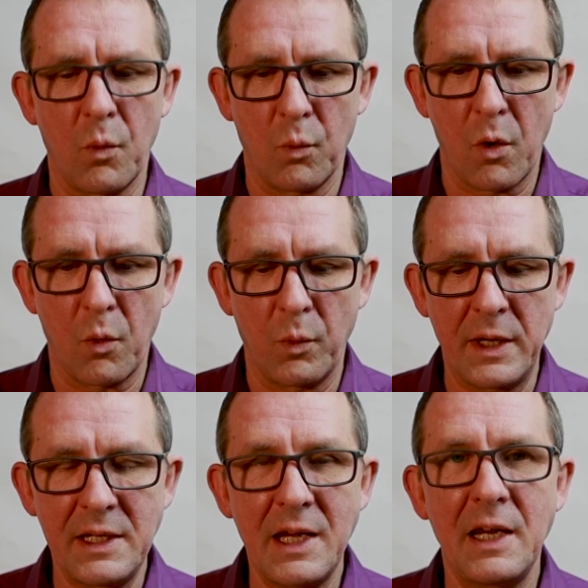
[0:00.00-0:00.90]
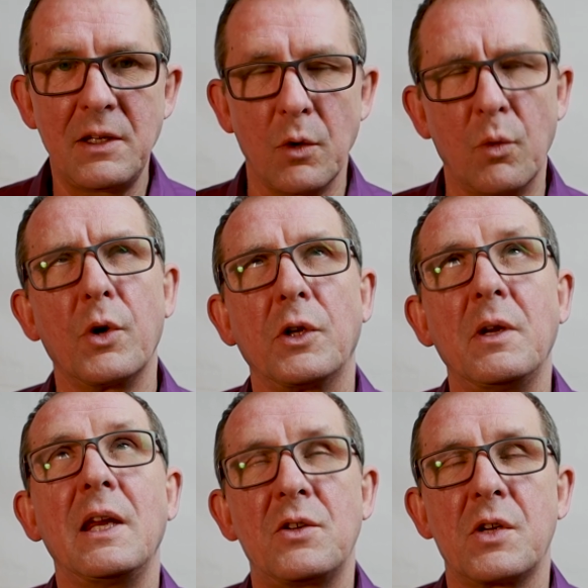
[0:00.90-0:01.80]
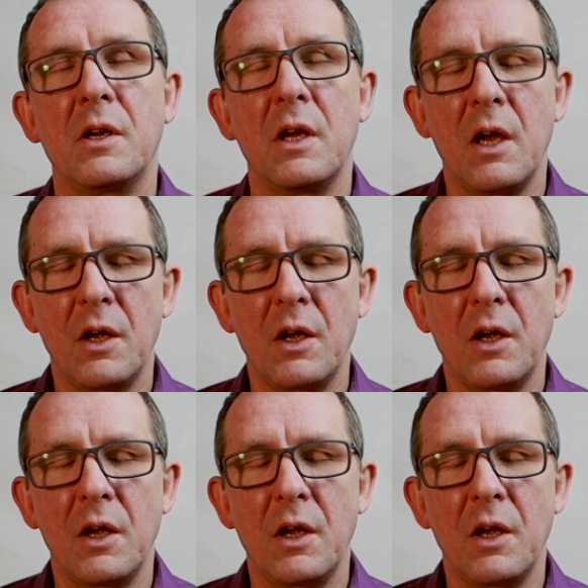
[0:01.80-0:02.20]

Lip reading: what we need, or what you need to